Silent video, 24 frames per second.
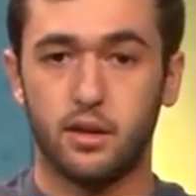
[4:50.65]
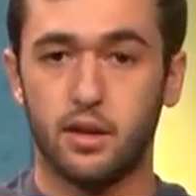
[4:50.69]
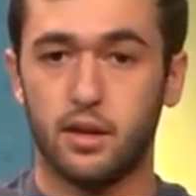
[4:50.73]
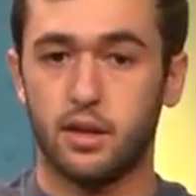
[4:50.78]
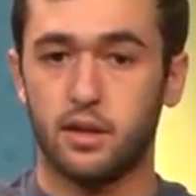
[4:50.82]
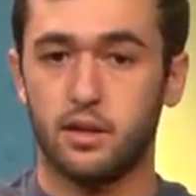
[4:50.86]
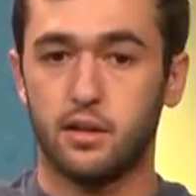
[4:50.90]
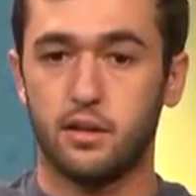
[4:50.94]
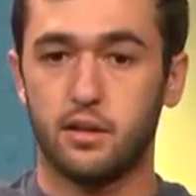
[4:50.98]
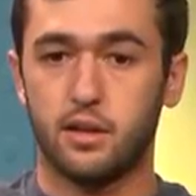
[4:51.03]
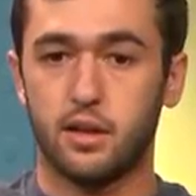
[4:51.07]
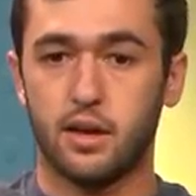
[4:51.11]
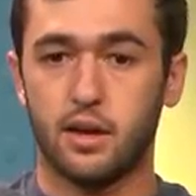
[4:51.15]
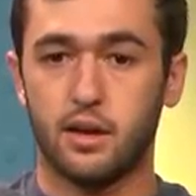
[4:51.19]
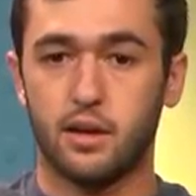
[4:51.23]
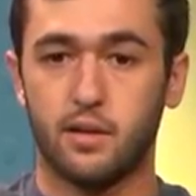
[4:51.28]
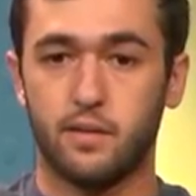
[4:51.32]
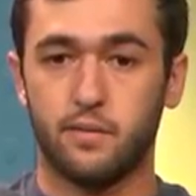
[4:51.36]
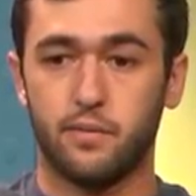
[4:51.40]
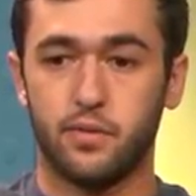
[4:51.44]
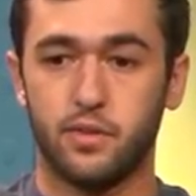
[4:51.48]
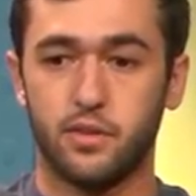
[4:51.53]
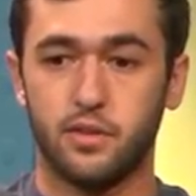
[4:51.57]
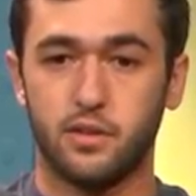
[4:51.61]
and
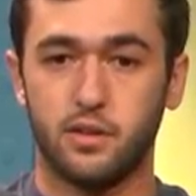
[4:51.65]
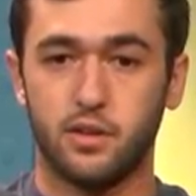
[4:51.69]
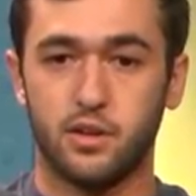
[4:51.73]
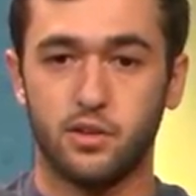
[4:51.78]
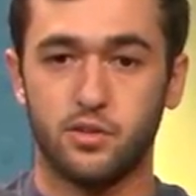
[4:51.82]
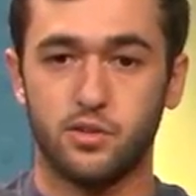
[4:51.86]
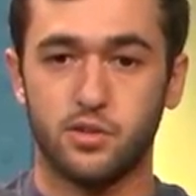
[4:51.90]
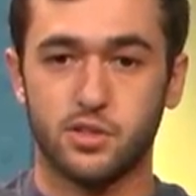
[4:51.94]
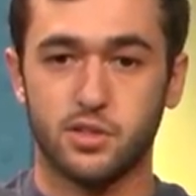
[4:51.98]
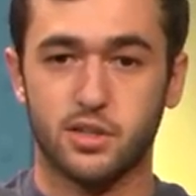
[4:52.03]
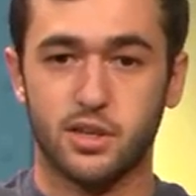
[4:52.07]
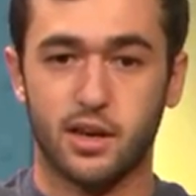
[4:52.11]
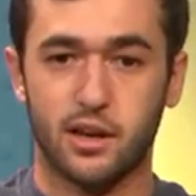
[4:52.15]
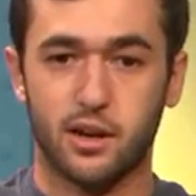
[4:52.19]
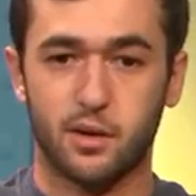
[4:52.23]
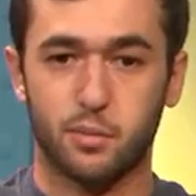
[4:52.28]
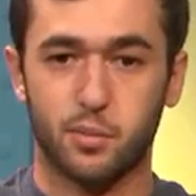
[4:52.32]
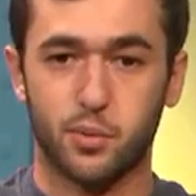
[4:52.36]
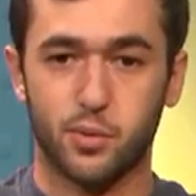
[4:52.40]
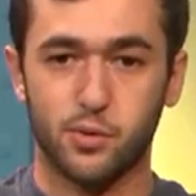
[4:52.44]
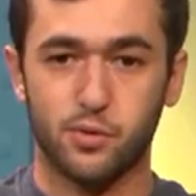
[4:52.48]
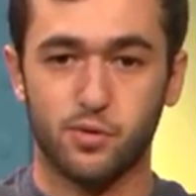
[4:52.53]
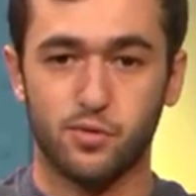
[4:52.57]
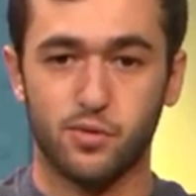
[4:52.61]
uh, you know just kind
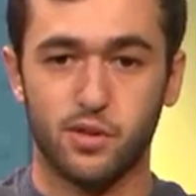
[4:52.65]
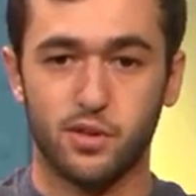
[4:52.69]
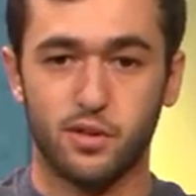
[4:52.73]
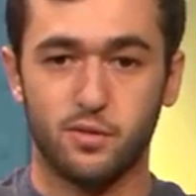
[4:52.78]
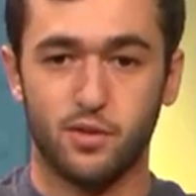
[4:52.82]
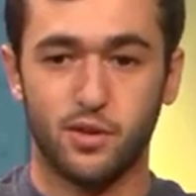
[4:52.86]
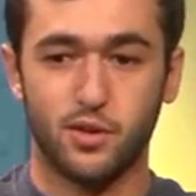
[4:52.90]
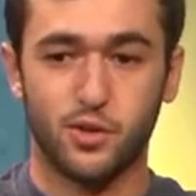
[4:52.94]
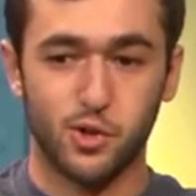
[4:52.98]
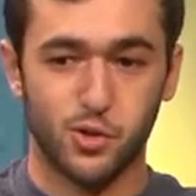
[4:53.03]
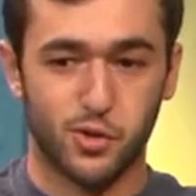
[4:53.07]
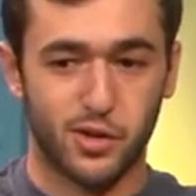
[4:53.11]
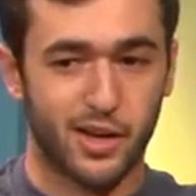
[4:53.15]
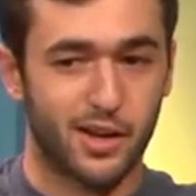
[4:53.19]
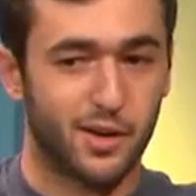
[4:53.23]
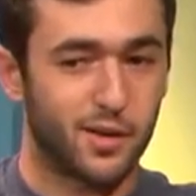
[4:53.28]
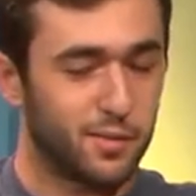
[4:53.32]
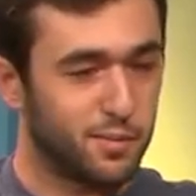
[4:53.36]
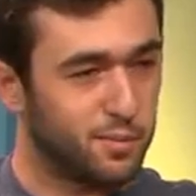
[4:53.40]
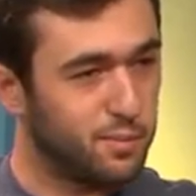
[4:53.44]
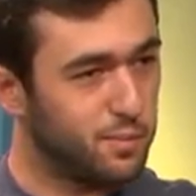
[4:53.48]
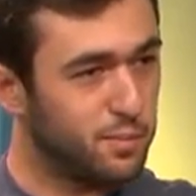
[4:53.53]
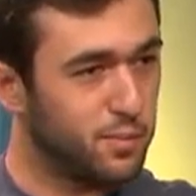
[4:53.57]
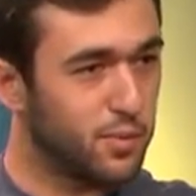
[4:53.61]
of proved that if you do kind
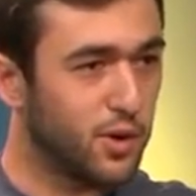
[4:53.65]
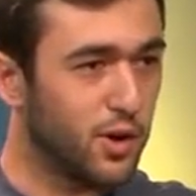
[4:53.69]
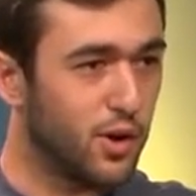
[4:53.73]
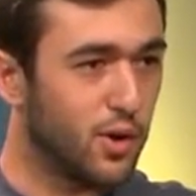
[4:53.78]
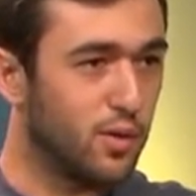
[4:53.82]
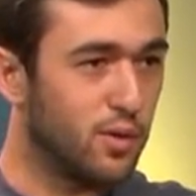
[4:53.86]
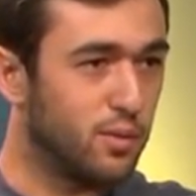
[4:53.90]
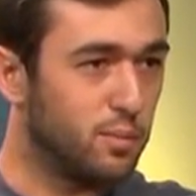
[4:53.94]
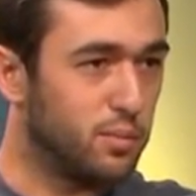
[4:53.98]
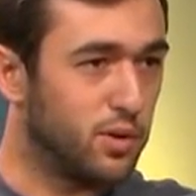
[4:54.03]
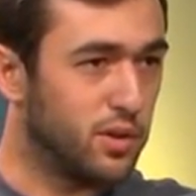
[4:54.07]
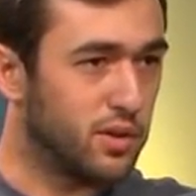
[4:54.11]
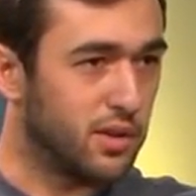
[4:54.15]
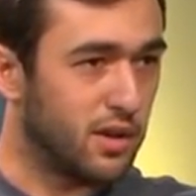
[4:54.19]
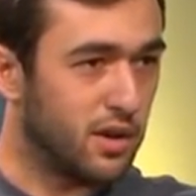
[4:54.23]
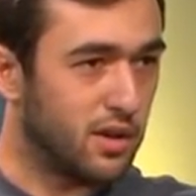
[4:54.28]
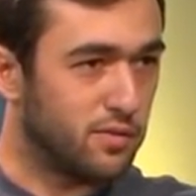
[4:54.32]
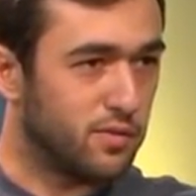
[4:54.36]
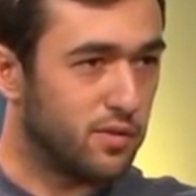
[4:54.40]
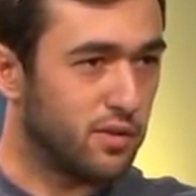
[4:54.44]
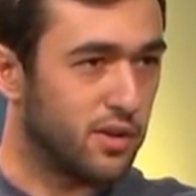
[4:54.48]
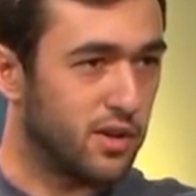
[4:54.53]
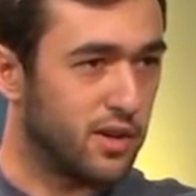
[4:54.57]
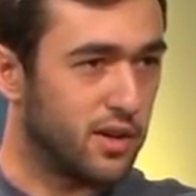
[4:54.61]
of go and put the
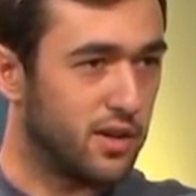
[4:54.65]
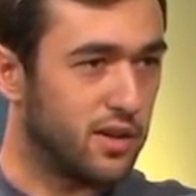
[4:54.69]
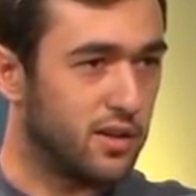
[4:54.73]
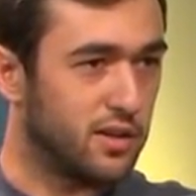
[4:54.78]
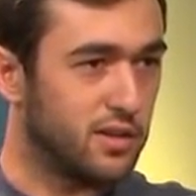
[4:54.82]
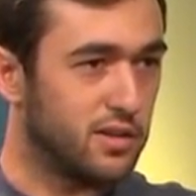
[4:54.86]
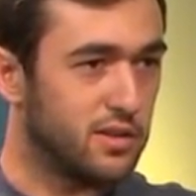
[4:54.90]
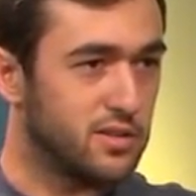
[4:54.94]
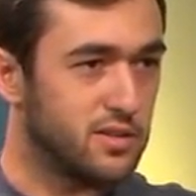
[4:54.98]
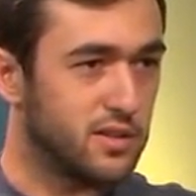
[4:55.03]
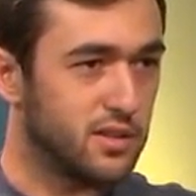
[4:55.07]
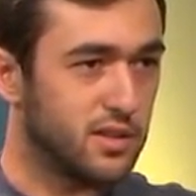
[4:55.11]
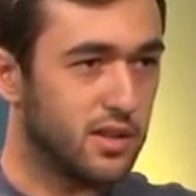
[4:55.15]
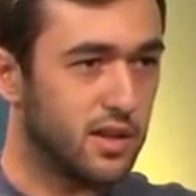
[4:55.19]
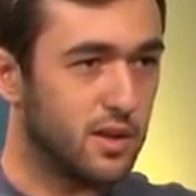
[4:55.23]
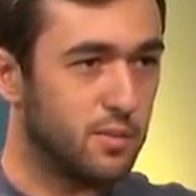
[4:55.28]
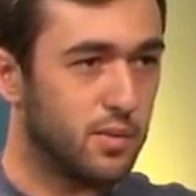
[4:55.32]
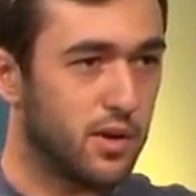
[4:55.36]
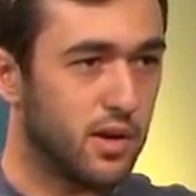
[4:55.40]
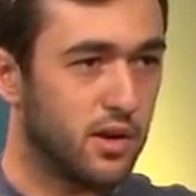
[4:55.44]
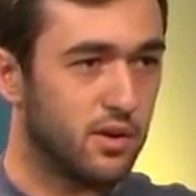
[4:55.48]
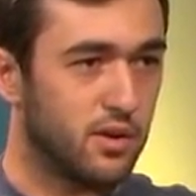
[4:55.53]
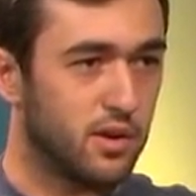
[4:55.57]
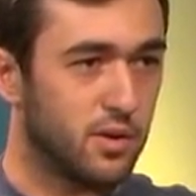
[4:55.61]
effort in to get
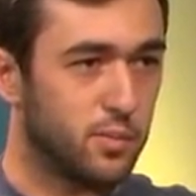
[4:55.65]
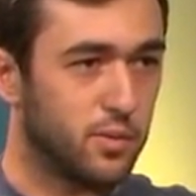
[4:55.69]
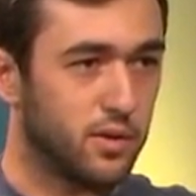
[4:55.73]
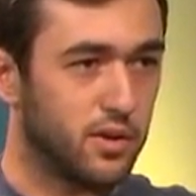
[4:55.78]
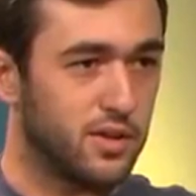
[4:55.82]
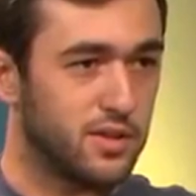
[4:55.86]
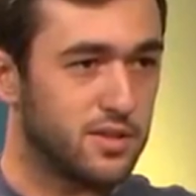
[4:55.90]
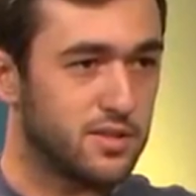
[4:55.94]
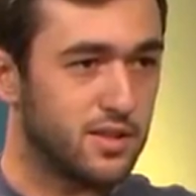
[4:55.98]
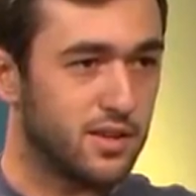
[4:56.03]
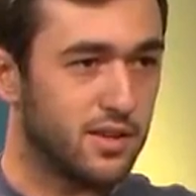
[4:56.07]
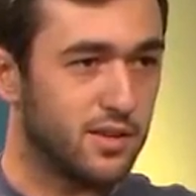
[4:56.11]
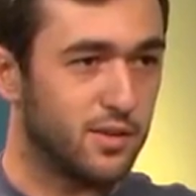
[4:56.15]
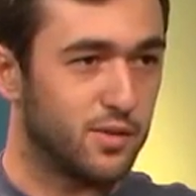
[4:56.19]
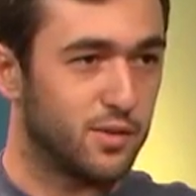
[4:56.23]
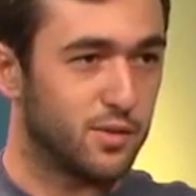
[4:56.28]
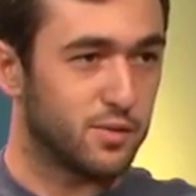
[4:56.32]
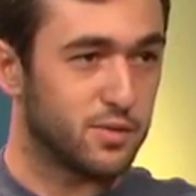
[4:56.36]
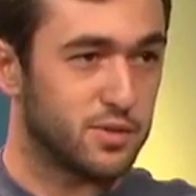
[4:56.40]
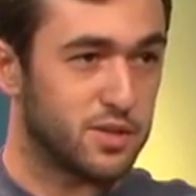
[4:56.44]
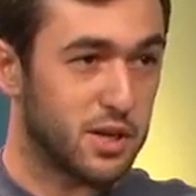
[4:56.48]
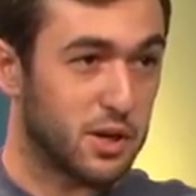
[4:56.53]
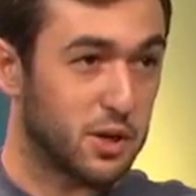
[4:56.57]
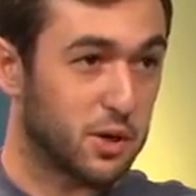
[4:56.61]
better at a place that
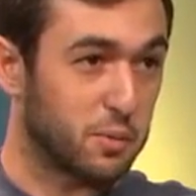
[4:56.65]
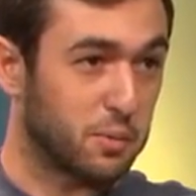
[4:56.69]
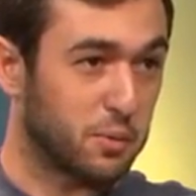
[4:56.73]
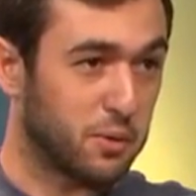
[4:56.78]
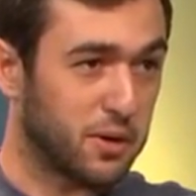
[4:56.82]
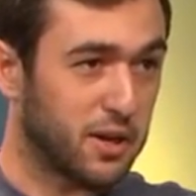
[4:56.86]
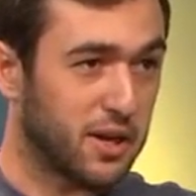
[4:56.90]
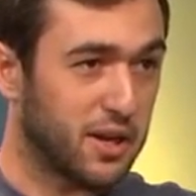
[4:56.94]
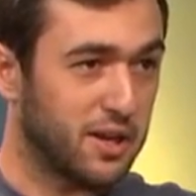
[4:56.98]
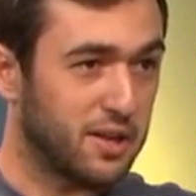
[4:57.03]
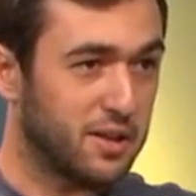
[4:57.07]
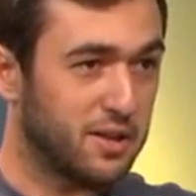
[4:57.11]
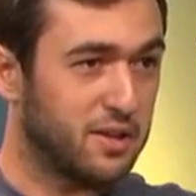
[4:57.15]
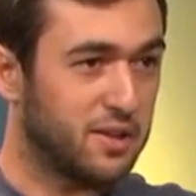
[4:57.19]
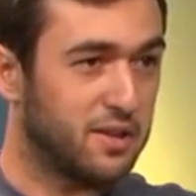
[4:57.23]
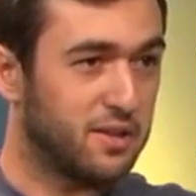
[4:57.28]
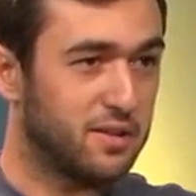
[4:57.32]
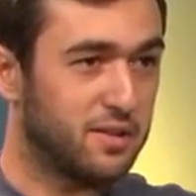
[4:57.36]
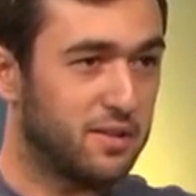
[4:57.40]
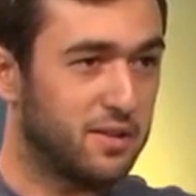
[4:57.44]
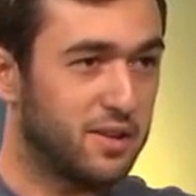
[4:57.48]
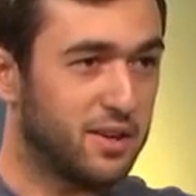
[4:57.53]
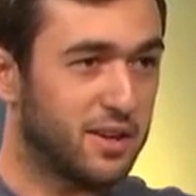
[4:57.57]
you're terrible at, it,